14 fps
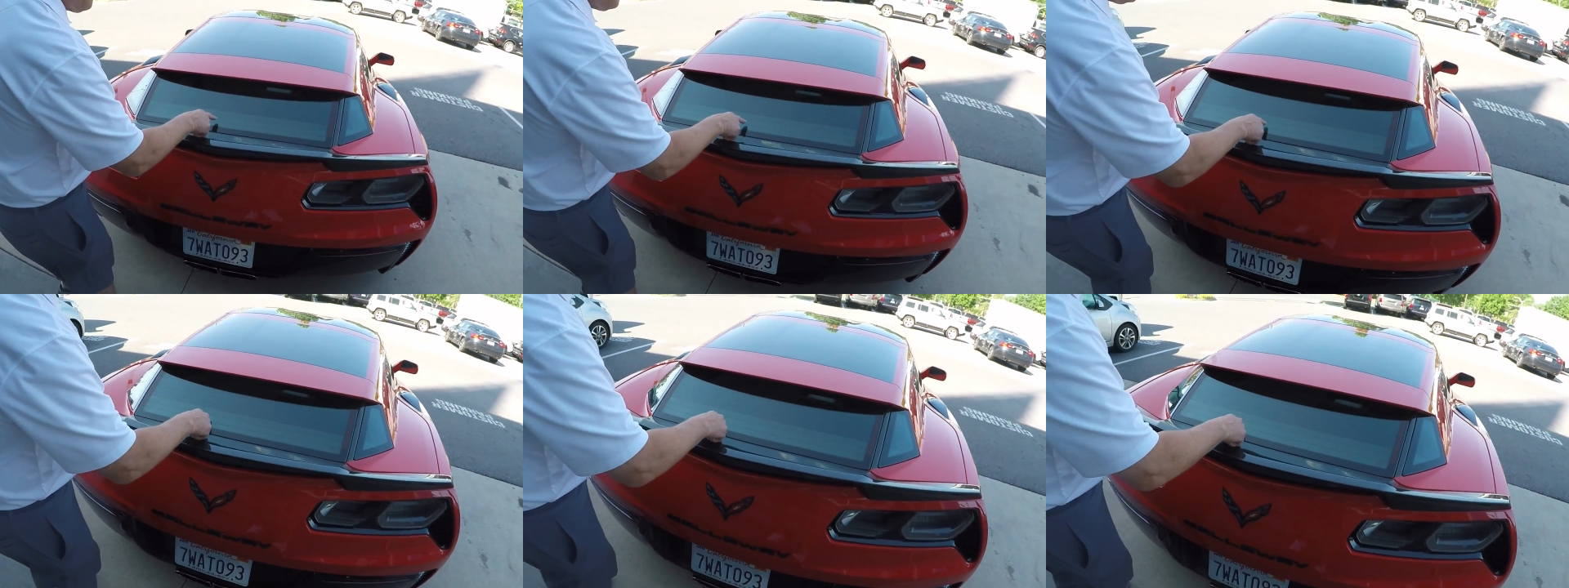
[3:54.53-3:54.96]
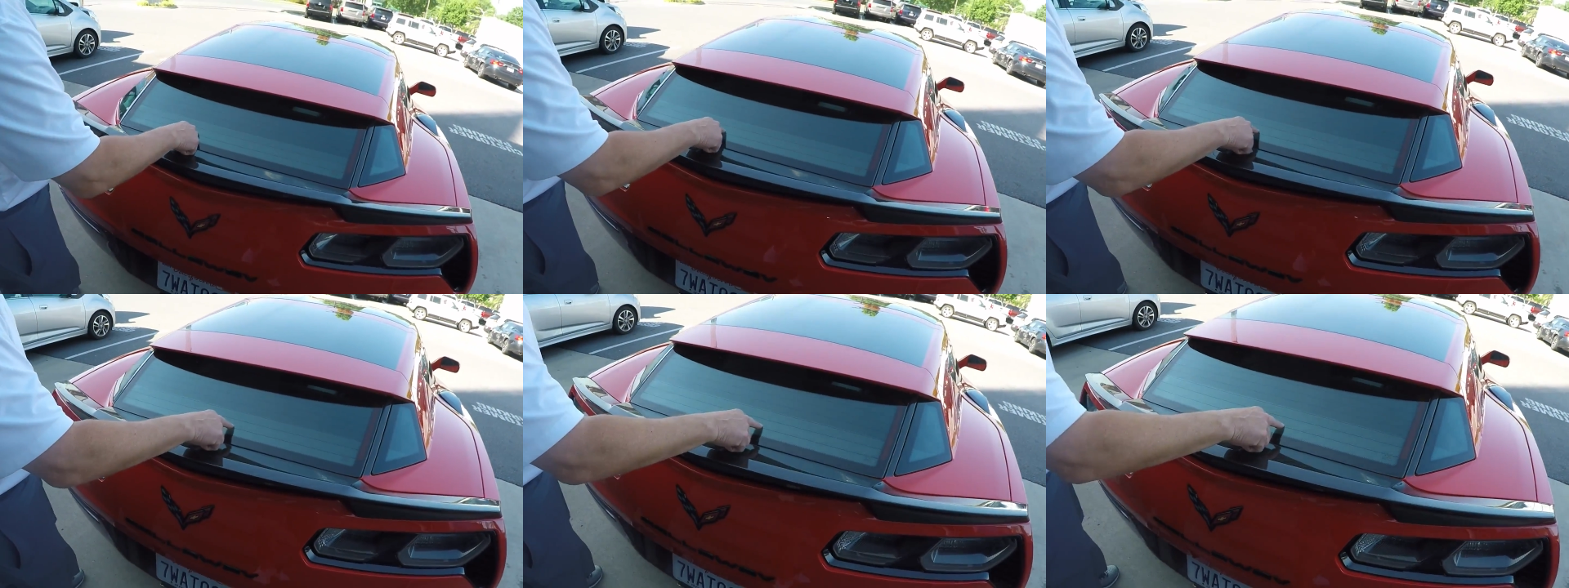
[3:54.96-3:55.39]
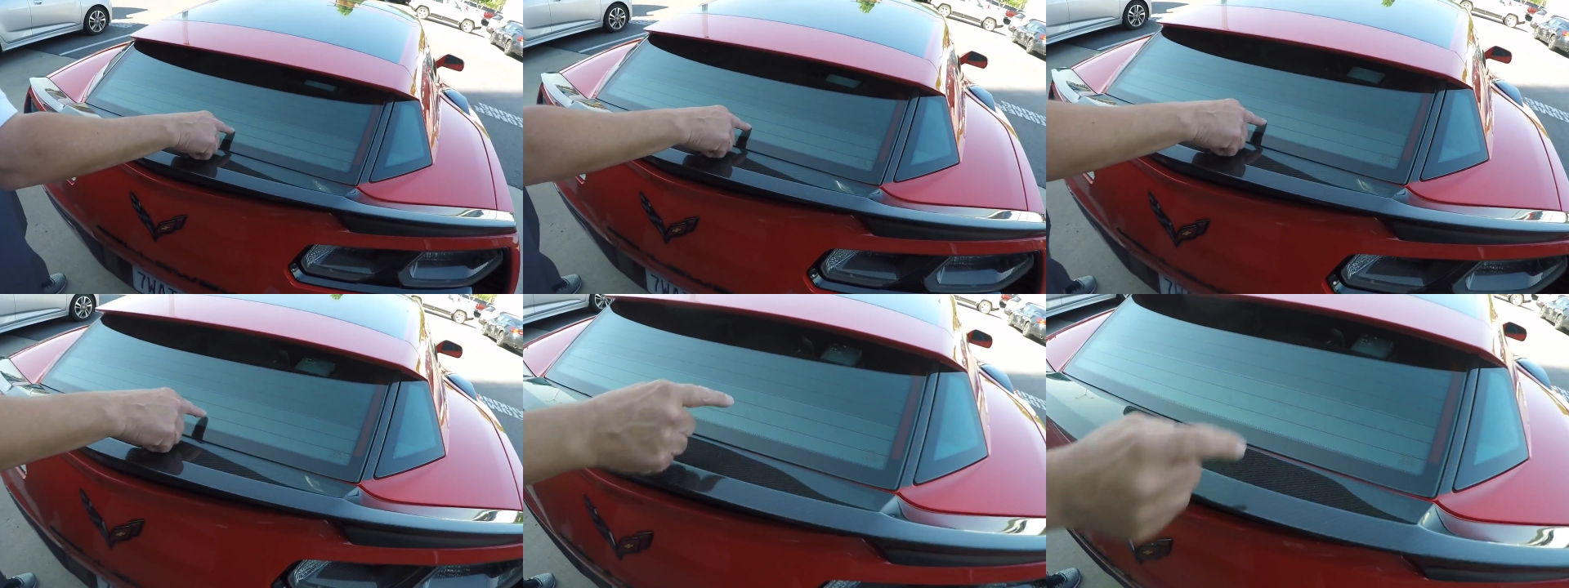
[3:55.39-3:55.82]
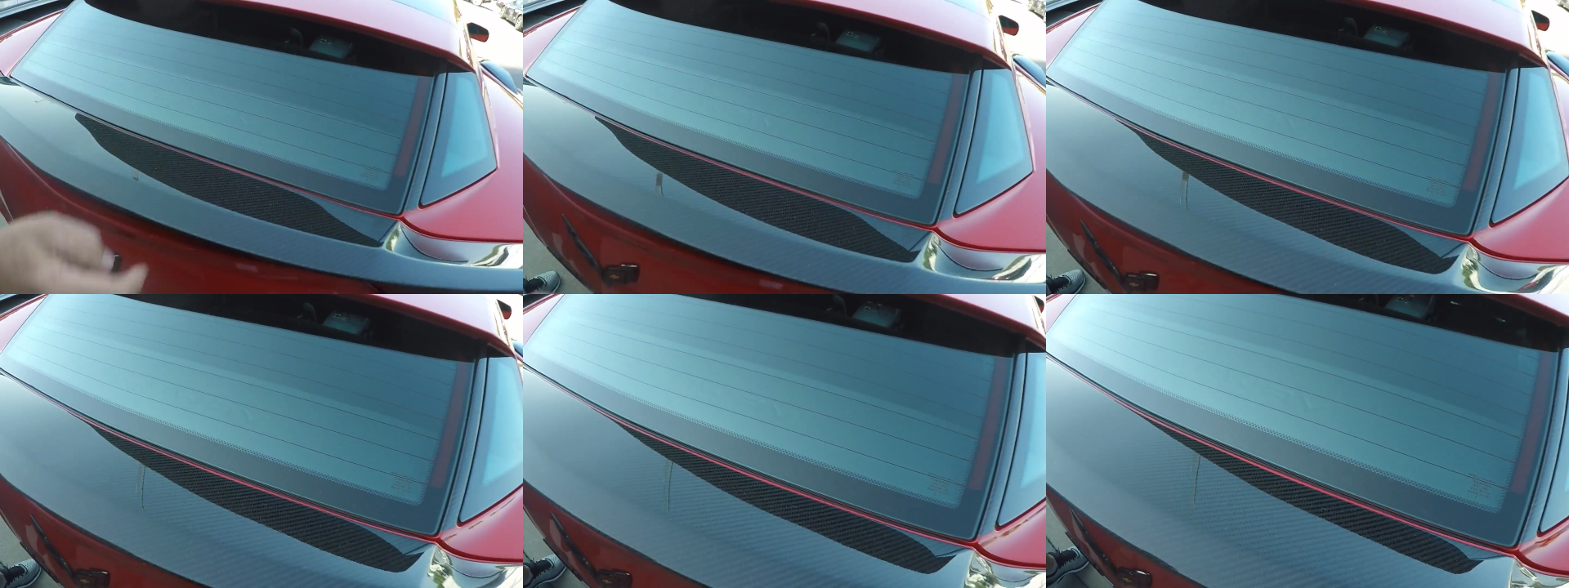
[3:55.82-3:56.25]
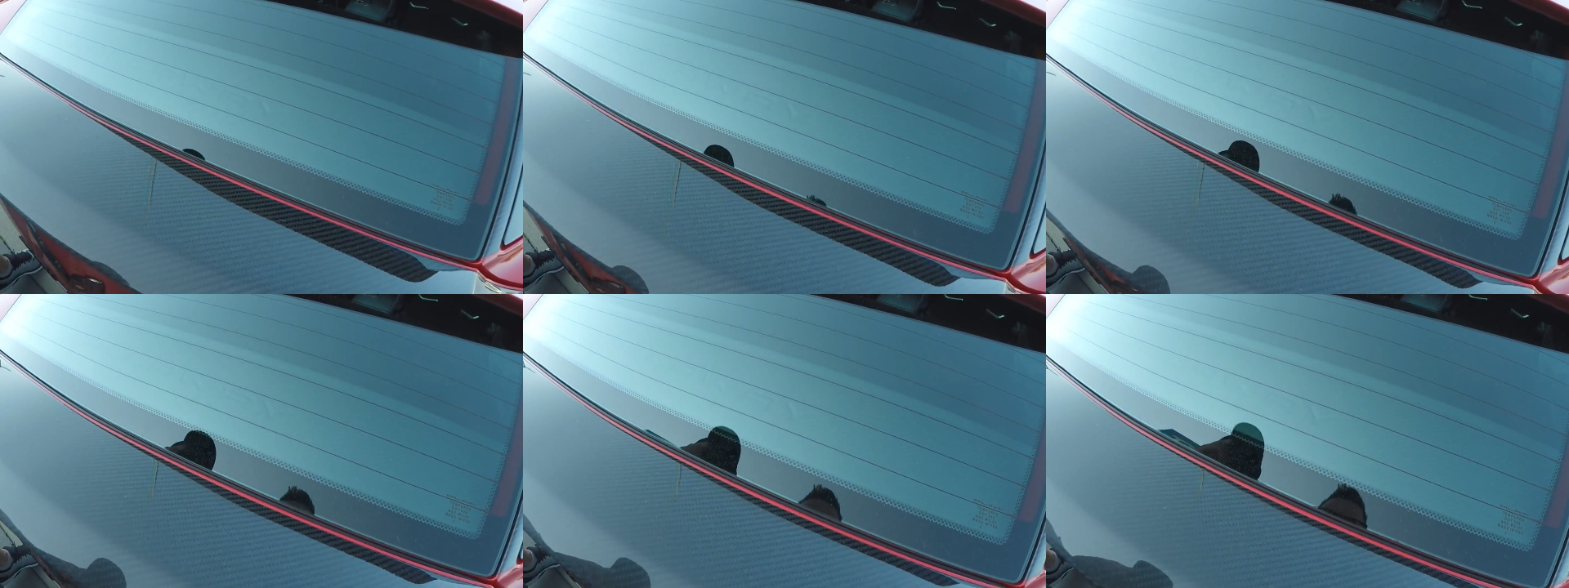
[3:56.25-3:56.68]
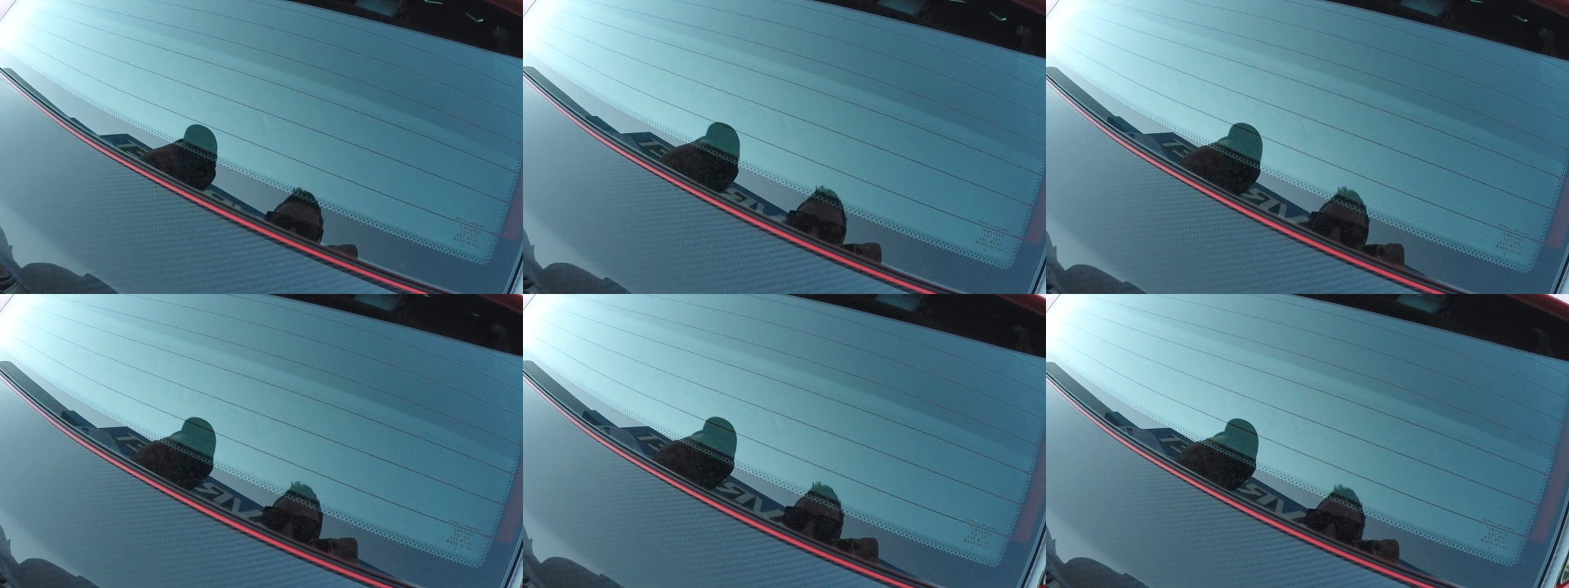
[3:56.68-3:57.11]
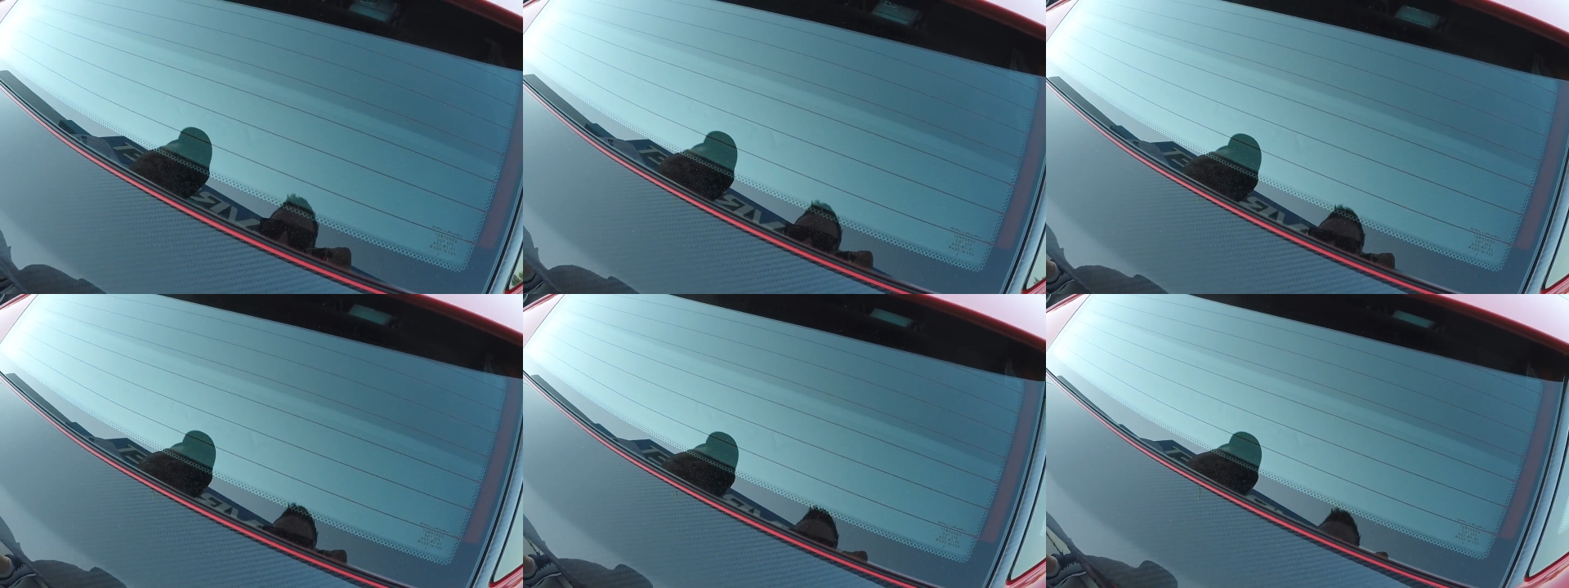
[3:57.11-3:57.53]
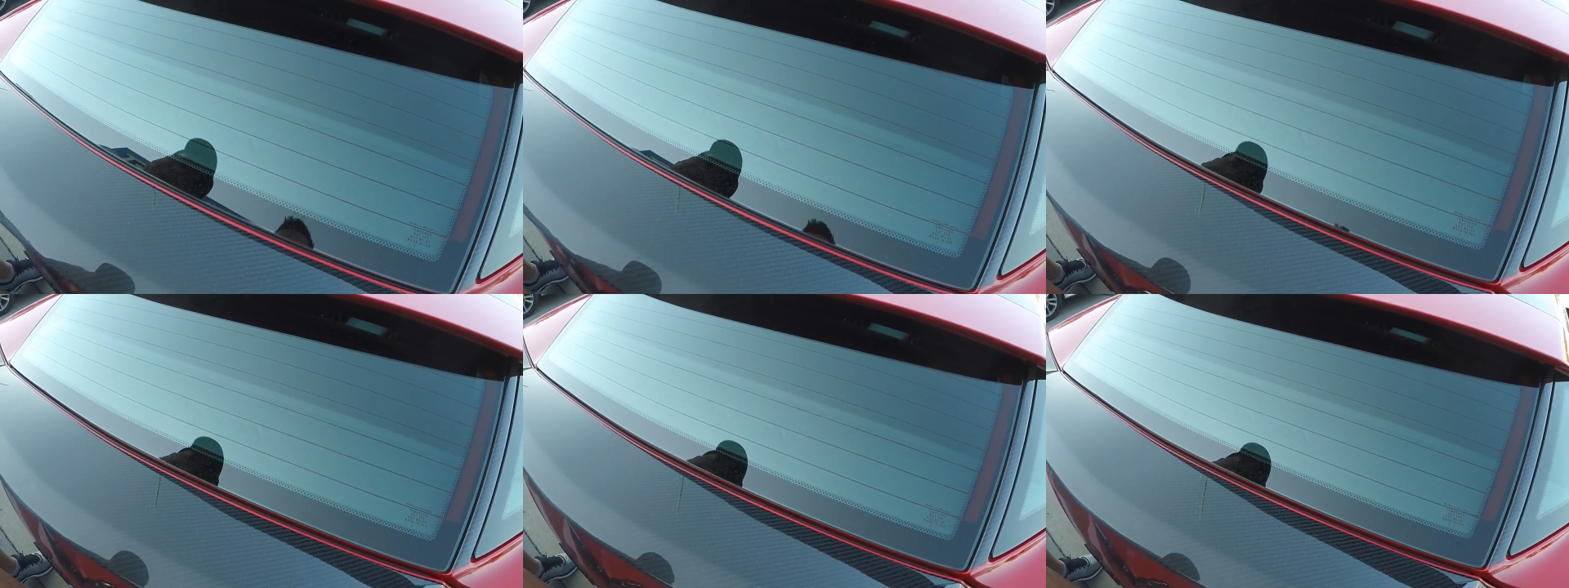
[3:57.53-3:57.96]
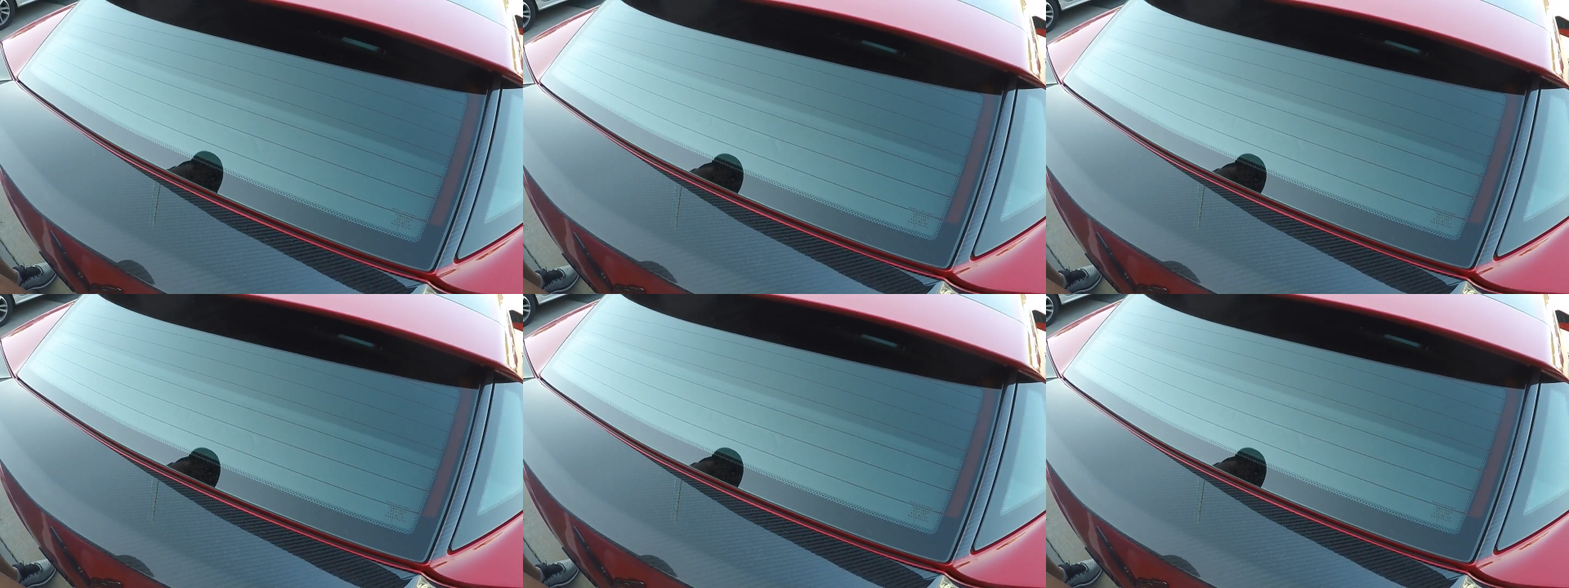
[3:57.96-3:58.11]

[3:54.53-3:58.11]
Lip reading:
No face is visible, so there are no lips to read.